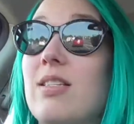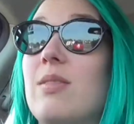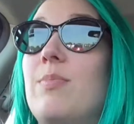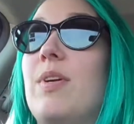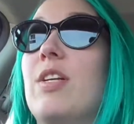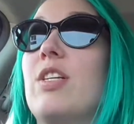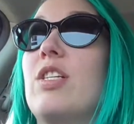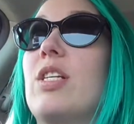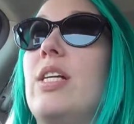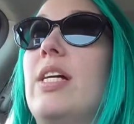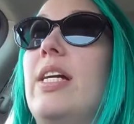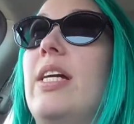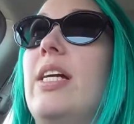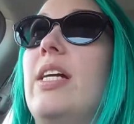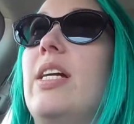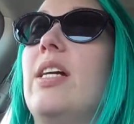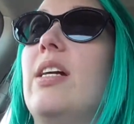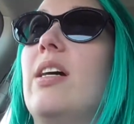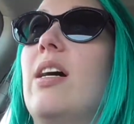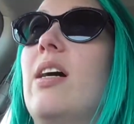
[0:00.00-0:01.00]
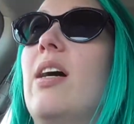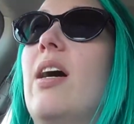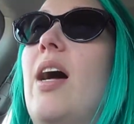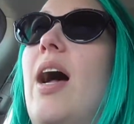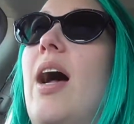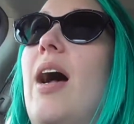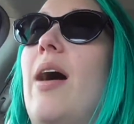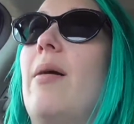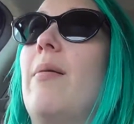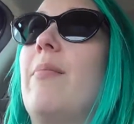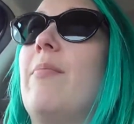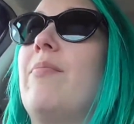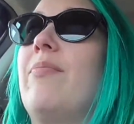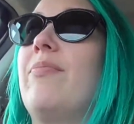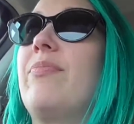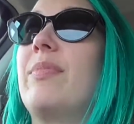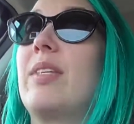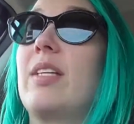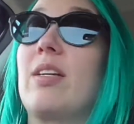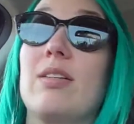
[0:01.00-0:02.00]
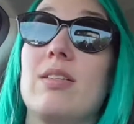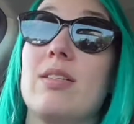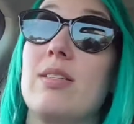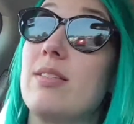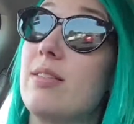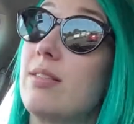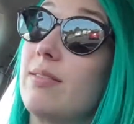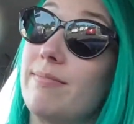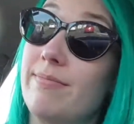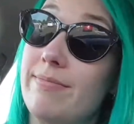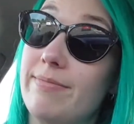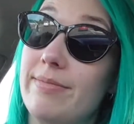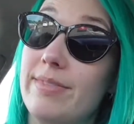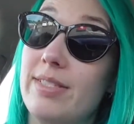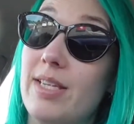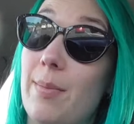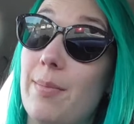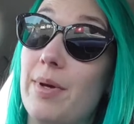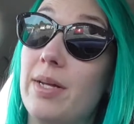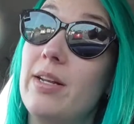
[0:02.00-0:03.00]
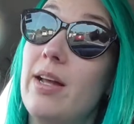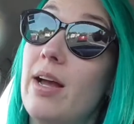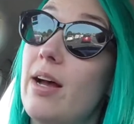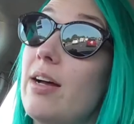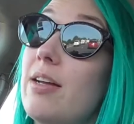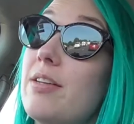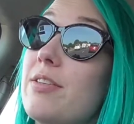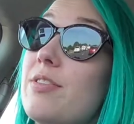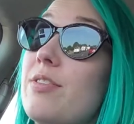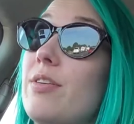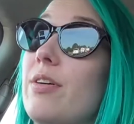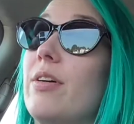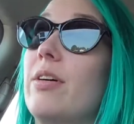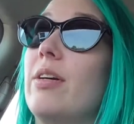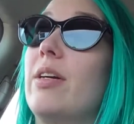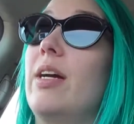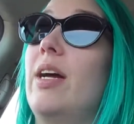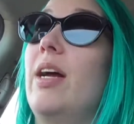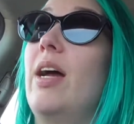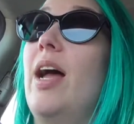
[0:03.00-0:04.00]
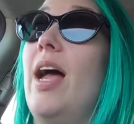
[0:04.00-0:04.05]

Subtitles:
especially because it's summer now, so,